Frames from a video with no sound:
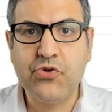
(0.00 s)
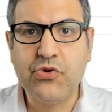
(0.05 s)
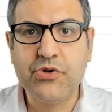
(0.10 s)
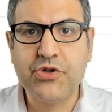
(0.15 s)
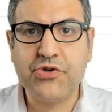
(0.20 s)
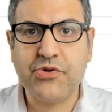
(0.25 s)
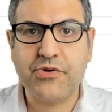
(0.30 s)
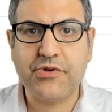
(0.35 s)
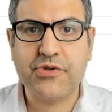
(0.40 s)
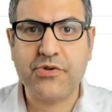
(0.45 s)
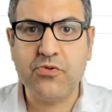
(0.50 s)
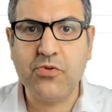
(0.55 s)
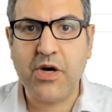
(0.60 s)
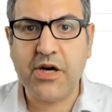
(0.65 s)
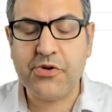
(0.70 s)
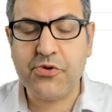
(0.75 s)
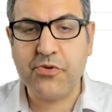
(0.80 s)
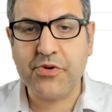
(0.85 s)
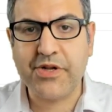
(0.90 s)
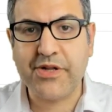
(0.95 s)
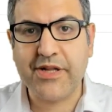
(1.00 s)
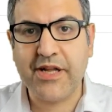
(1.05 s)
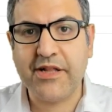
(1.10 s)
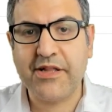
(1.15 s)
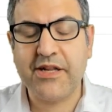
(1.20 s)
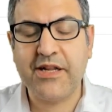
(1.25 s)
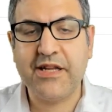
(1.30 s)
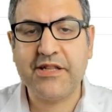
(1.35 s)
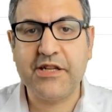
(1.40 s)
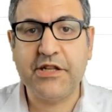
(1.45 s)
users who are using the
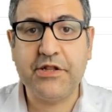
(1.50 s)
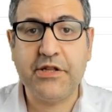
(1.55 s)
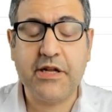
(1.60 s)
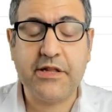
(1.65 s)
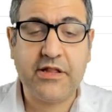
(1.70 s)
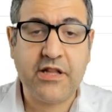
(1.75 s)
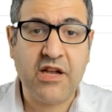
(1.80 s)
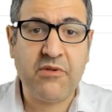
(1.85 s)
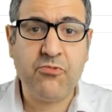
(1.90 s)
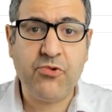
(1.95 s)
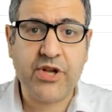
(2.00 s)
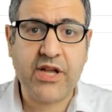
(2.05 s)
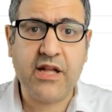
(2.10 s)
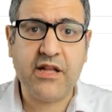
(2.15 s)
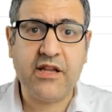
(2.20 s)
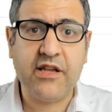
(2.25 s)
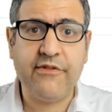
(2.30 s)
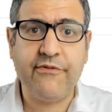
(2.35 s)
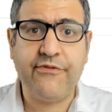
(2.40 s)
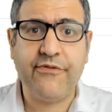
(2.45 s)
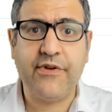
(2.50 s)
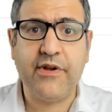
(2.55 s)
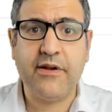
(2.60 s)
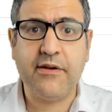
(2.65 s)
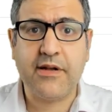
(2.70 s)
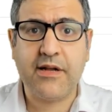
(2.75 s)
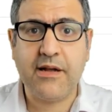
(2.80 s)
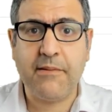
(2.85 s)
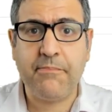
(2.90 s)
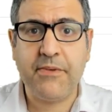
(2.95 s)
internet at that time, we can give
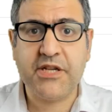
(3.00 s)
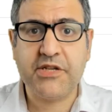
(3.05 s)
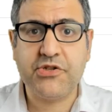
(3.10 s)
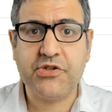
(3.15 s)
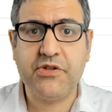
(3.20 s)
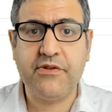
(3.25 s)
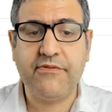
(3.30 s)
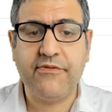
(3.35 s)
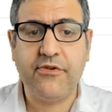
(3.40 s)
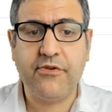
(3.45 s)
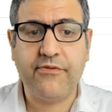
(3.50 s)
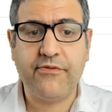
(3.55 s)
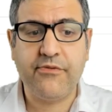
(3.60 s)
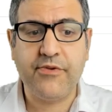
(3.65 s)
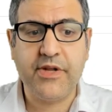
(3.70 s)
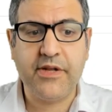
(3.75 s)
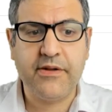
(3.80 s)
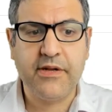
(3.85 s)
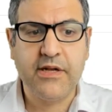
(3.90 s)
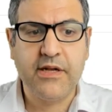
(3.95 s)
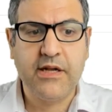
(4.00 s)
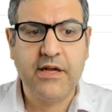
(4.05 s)
capacity for free.